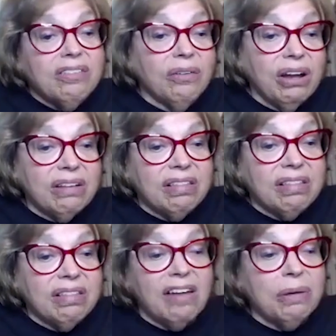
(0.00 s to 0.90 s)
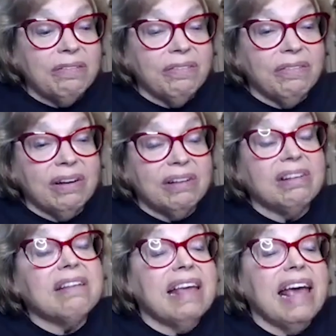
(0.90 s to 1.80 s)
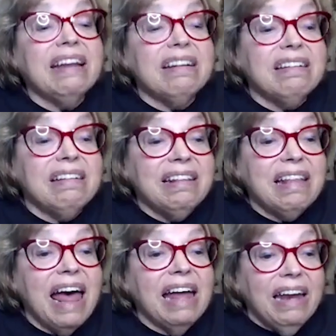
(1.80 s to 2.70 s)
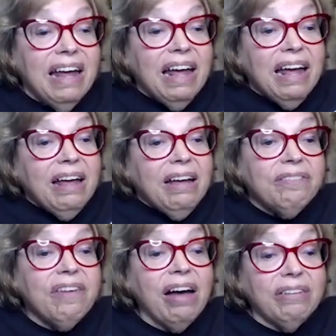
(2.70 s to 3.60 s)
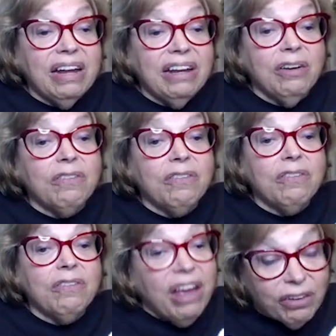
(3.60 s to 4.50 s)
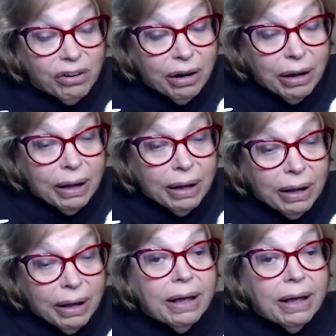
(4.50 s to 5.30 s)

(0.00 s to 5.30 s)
So does the government, does the entity that found in your favor